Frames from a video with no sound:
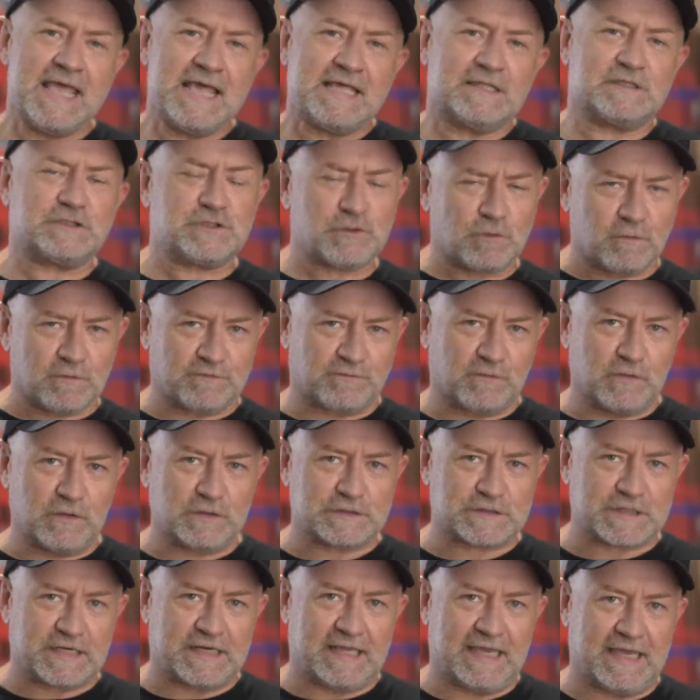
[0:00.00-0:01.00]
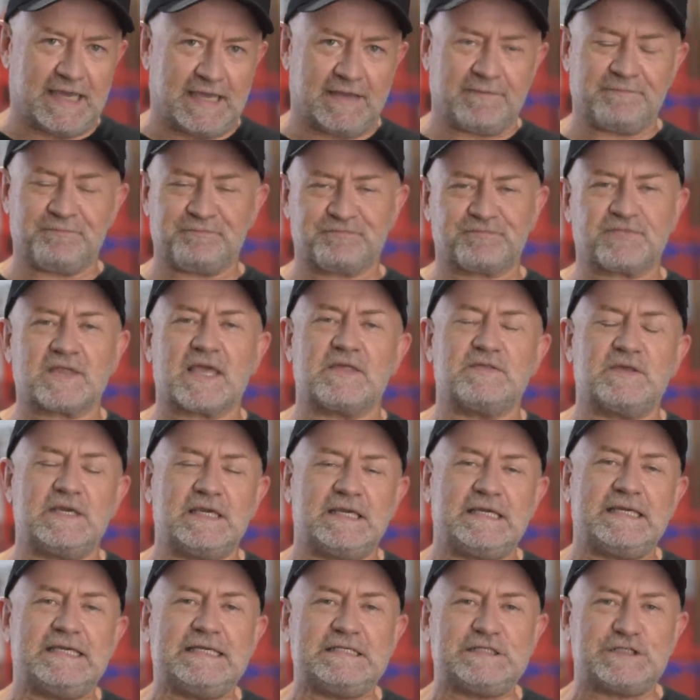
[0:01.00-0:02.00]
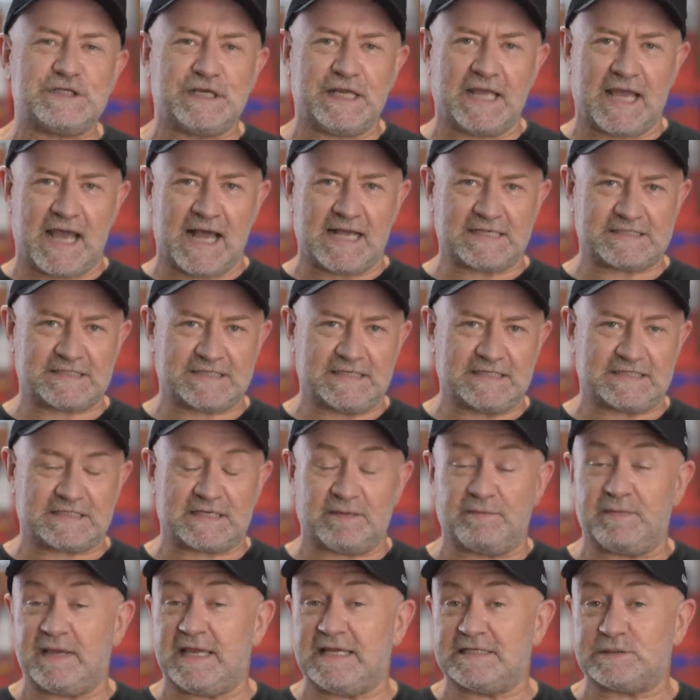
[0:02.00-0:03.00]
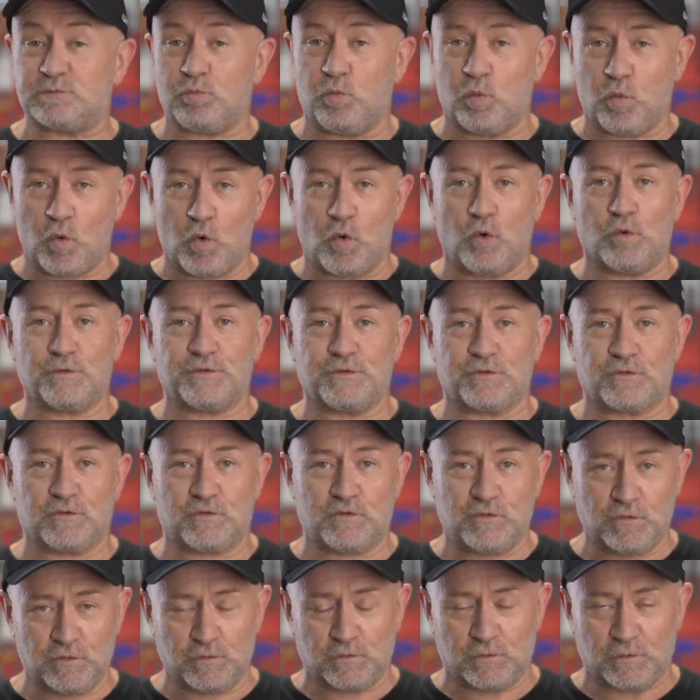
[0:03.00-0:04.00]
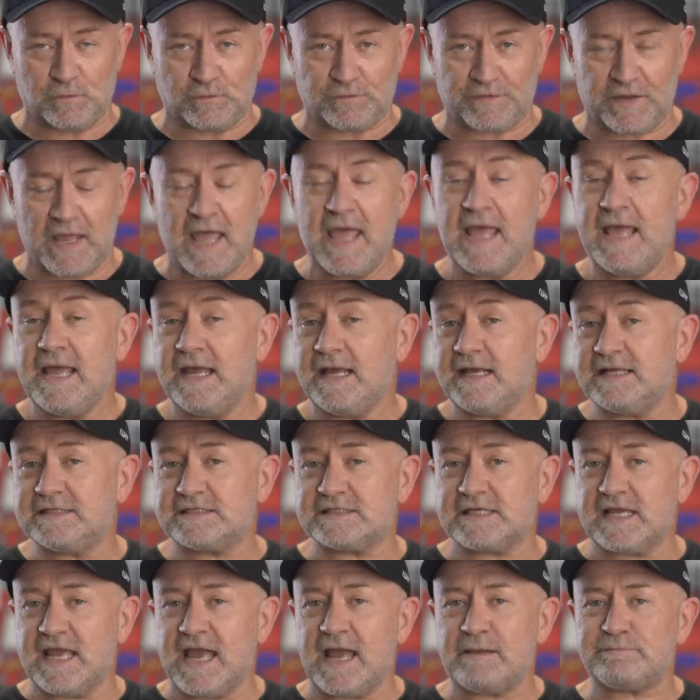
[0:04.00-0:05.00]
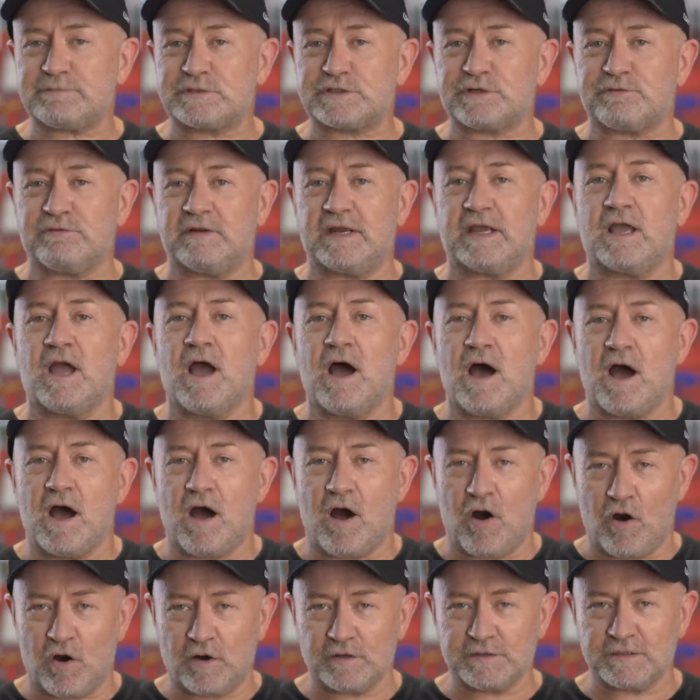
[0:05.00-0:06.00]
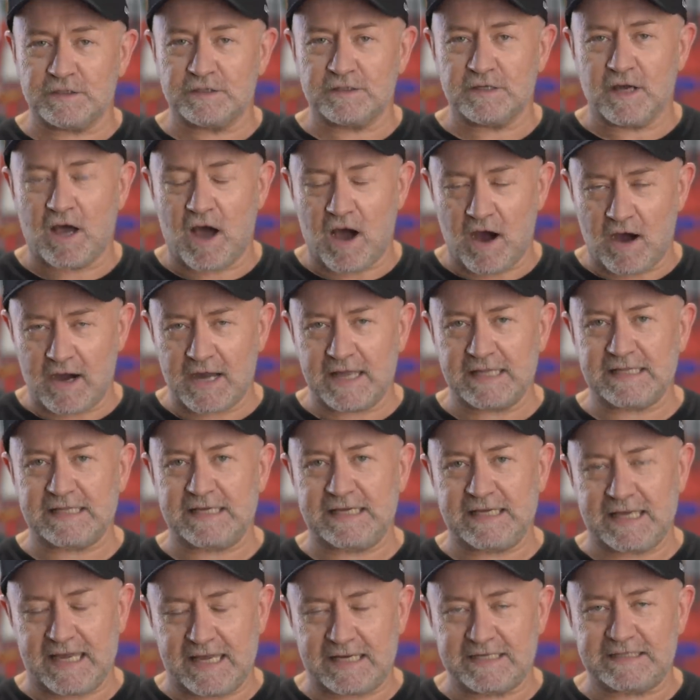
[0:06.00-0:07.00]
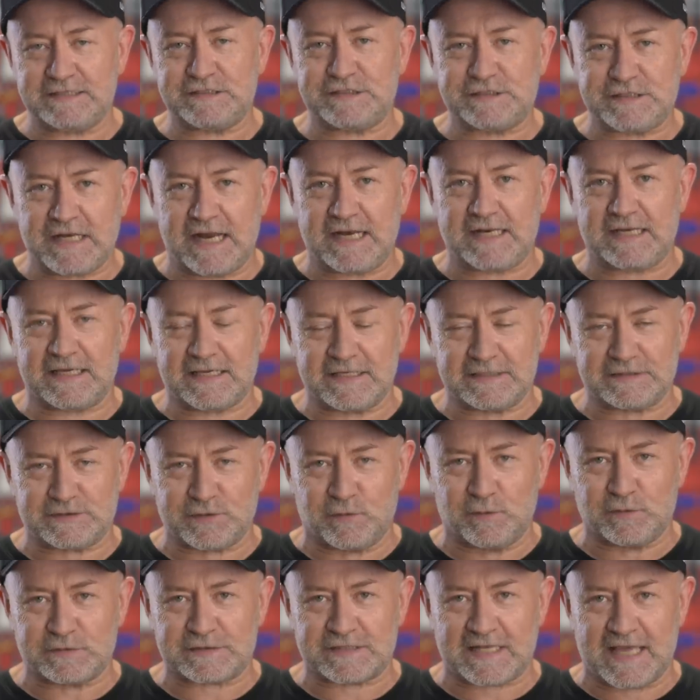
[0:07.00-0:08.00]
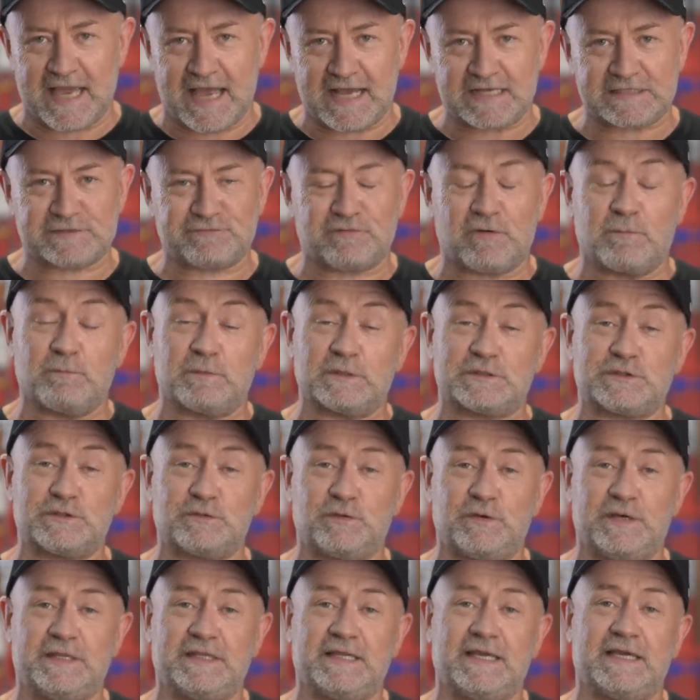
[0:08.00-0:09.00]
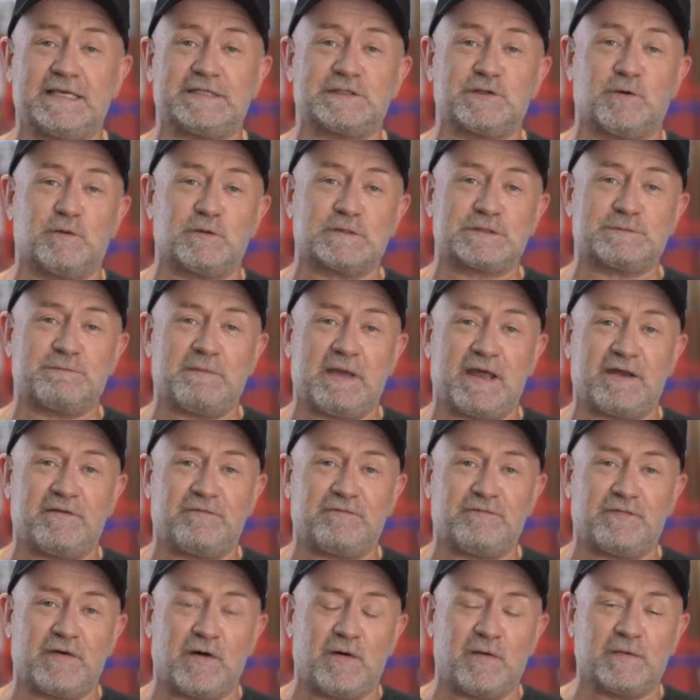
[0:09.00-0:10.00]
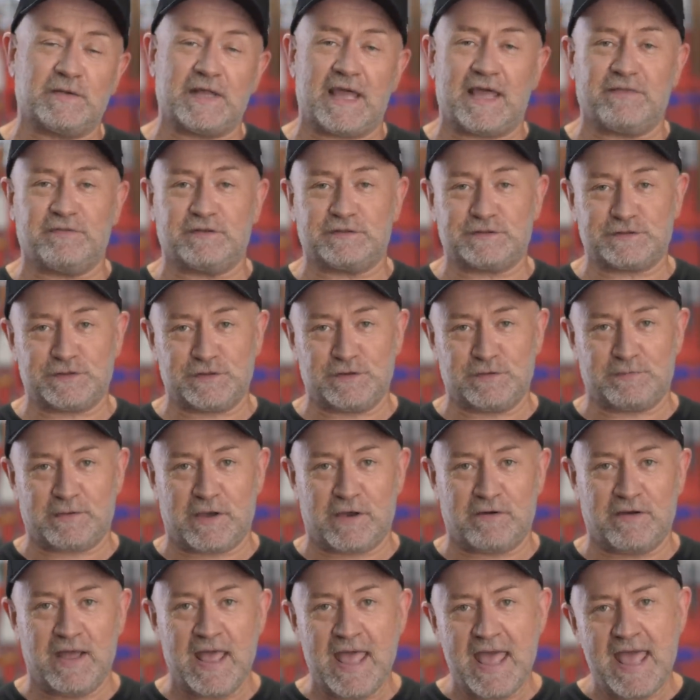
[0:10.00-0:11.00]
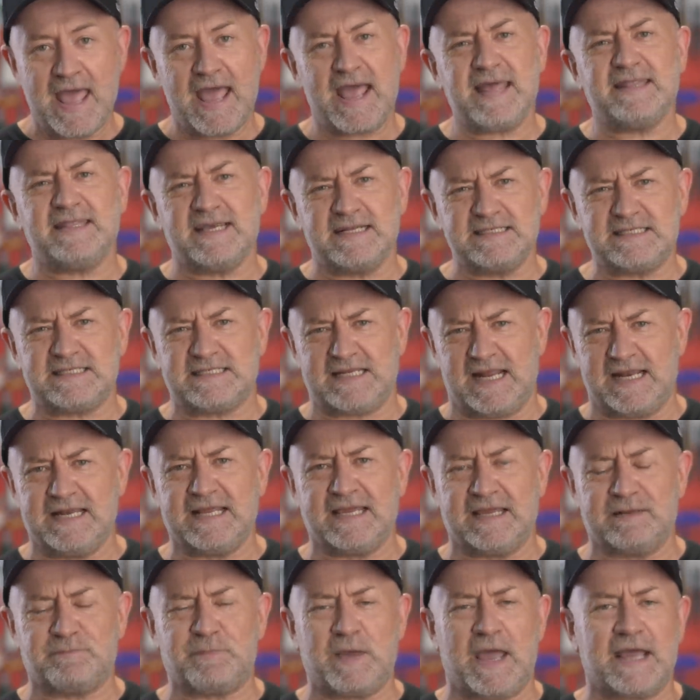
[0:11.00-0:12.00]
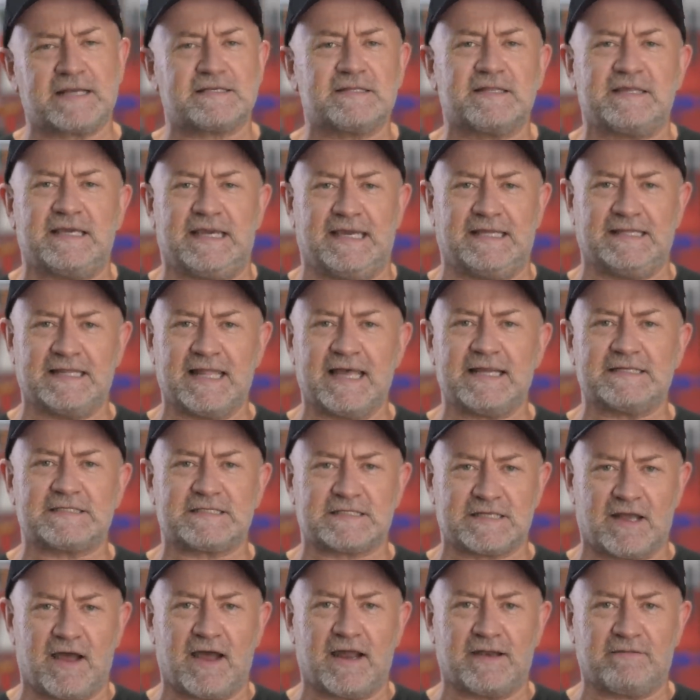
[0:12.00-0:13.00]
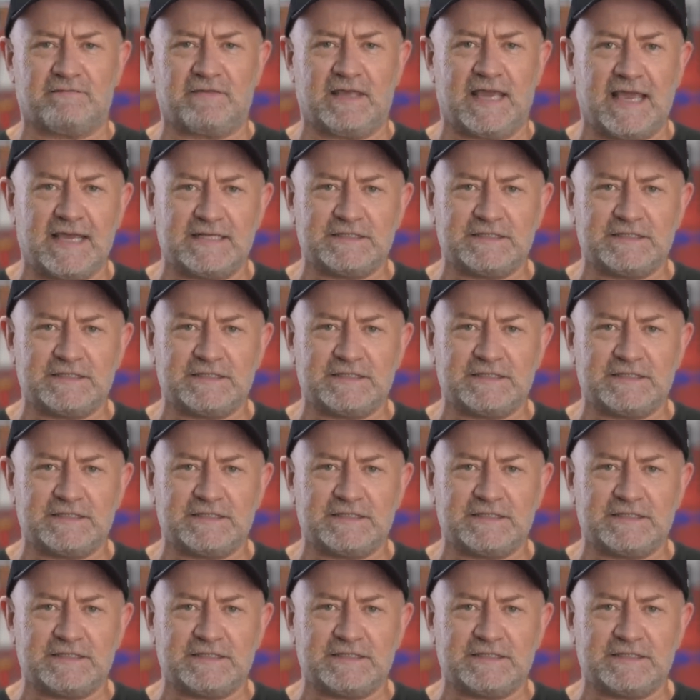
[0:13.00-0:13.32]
The short version here, the EGR system is water-cooled. It's capturing hot, highly energetic exhaust gas from between the exhaust manifold and the turbo and then sending it back to the inlet side of the